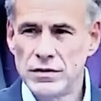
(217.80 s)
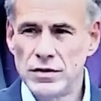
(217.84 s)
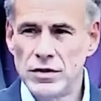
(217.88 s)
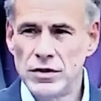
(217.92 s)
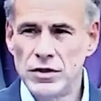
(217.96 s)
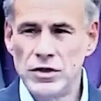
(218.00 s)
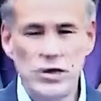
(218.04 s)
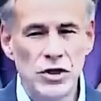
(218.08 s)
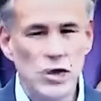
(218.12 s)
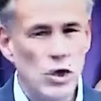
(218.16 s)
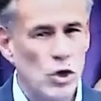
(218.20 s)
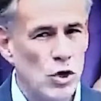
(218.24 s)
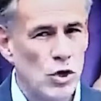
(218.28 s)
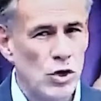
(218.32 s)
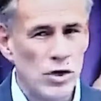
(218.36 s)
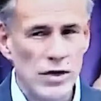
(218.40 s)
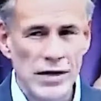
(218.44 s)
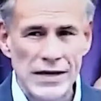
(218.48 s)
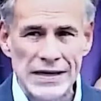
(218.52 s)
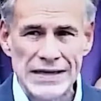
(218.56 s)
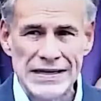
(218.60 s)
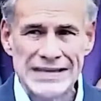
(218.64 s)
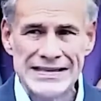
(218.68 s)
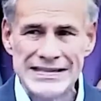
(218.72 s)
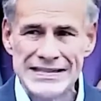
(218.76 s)
nor
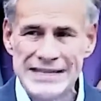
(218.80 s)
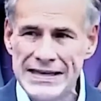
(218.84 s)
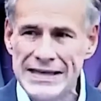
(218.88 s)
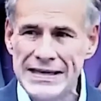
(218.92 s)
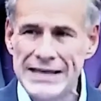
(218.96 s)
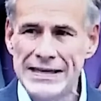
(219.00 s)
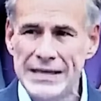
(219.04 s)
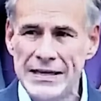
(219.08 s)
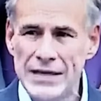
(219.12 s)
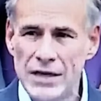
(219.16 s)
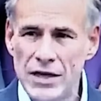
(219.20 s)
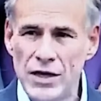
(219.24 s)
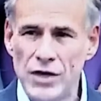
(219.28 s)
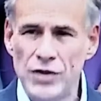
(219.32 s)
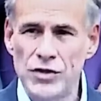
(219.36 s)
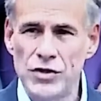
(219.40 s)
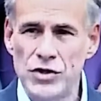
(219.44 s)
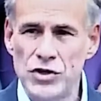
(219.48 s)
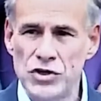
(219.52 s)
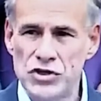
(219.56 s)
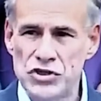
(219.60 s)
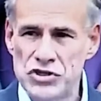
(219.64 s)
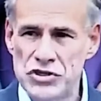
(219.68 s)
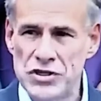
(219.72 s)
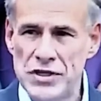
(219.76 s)
is any
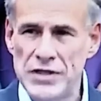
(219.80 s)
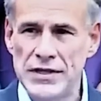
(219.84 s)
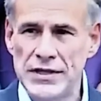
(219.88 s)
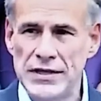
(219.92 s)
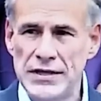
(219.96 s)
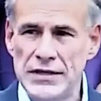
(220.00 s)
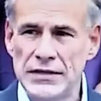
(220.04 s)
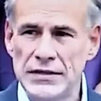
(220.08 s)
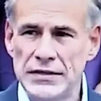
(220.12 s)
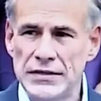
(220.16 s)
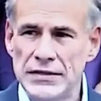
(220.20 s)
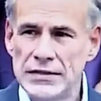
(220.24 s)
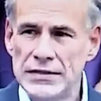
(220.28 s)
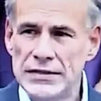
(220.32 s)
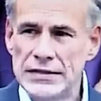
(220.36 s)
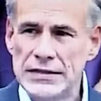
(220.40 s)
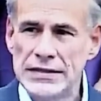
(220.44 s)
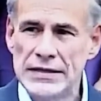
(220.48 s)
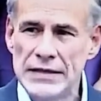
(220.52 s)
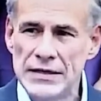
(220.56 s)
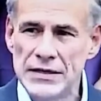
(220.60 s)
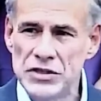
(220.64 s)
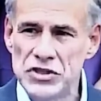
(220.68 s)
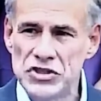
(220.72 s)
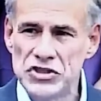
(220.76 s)
other city
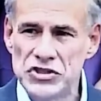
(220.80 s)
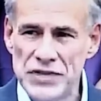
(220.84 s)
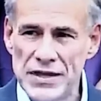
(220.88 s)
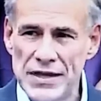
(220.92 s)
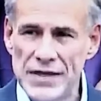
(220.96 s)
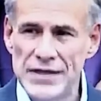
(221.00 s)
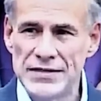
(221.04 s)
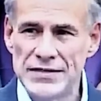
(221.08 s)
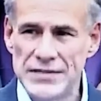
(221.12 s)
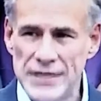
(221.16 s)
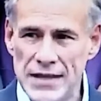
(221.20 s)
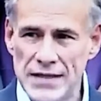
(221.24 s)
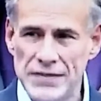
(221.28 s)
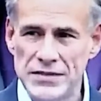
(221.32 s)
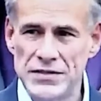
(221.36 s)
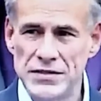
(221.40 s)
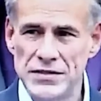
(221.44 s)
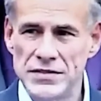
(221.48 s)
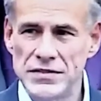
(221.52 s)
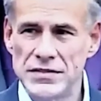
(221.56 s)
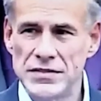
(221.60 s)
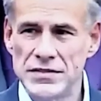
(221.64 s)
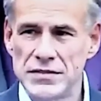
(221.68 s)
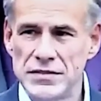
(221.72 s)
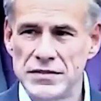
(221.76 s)
in the state of
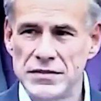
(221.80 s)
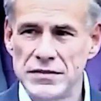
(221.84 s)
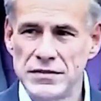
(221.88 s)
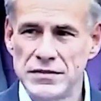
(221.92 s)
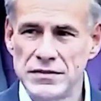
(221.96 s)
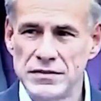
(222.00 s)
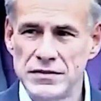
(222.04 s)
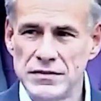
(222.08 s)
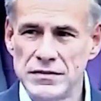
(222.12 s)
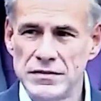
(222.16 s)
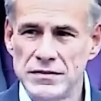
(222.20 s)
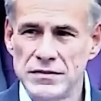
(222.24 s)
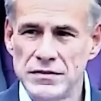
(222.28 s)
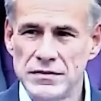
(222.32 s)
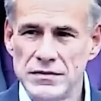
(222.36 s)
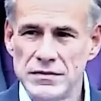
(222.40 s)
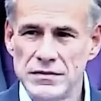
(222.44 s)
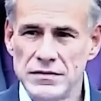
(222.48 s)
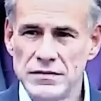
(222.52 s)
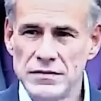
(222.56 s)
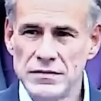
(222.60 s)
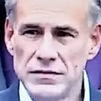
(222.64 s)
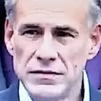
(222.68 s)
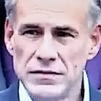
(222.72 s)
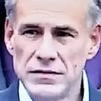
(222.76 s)
Texas.
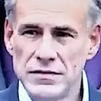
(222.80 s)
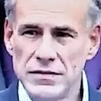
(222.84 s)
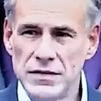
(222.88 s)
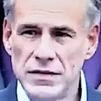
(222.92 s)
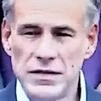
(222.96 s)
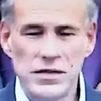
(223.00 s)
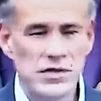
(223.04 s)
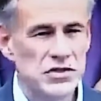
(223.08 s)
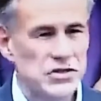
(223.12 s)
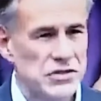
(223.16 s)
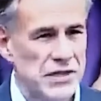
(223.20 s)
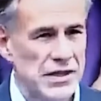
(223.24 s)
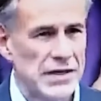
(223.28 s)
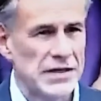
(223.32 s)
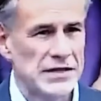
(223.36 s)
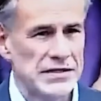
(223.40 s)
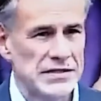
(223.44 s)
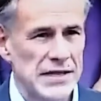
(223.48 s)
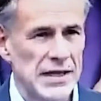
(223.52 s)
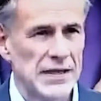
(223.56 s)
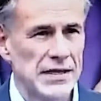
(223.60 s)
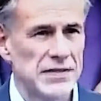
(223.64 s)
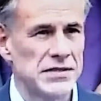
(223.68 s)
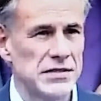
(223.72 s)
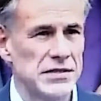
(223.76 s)
In the state of
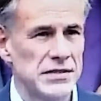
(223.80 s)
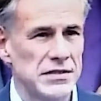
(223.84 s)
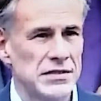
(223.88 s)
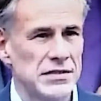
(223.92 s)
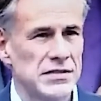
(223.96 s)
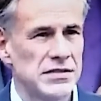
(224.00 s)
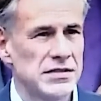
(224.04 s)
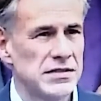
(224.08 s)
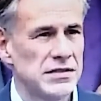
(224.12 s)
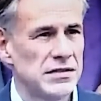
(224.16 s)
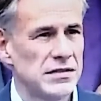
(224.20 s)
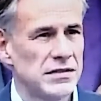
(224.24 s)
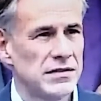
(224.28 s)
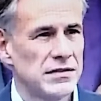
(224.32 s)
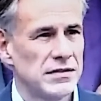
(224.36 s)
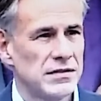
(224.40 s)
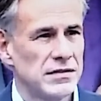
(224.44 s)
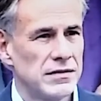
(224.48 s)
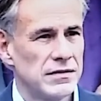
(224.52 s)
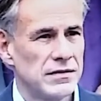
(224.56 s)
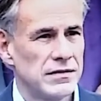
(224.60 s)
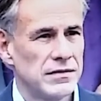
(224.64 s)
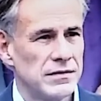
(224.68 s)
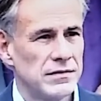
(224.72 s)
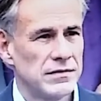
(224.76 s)
Texas,
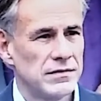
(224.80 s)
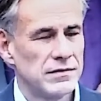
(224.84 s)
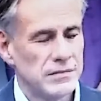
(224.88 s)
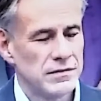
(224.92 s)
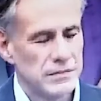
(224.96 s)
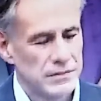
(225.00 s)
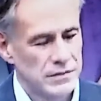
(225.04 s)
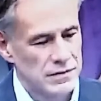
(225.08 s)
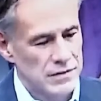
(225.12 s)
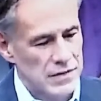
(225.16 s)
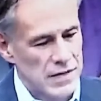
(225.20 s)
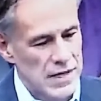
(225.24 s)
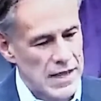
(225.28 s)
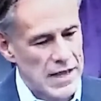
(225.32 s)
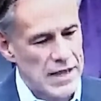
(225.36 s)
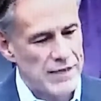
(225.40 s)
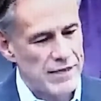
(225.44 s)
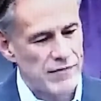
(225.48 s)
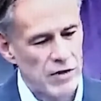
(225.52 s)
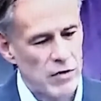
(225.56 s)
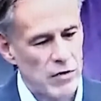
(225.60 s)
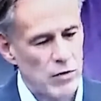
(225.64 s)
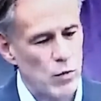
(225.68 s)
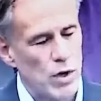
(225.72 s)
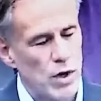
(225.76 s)

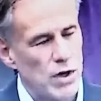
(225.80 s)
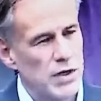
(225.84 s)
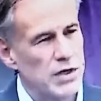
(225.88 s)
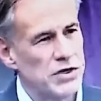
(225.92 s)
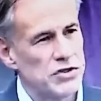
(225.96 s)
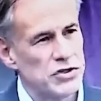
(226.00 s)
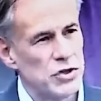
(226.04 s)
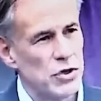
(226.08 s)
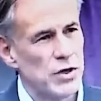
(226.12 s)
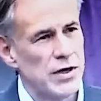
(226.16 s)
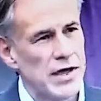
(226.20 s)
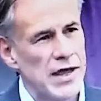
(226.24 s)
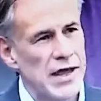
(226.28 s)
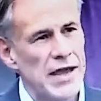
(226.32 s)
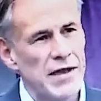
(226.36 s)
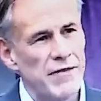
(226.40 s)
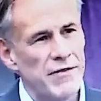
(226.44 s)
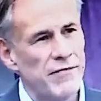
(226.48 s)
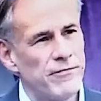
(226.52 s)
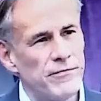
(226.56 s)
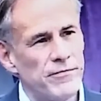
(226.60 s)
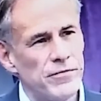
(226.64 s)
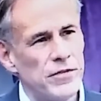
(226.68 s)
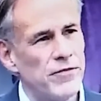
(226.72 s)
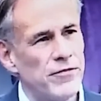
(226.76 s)
everyone is going to have
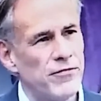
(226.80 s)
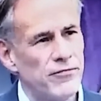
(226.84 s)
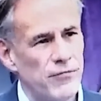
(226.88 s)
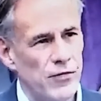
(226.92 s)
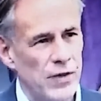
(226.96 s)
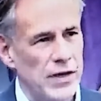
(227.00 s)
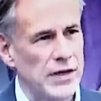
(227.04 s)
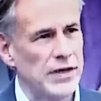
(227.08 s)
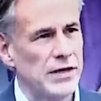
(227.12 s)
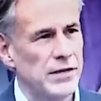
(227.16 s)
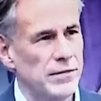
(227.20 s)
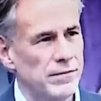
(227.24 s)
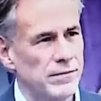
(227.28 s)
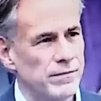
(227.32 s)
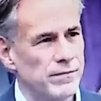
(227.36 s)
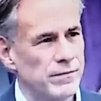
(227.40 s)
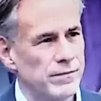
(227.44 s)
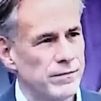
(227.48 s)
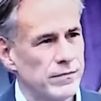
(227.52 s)
the freedom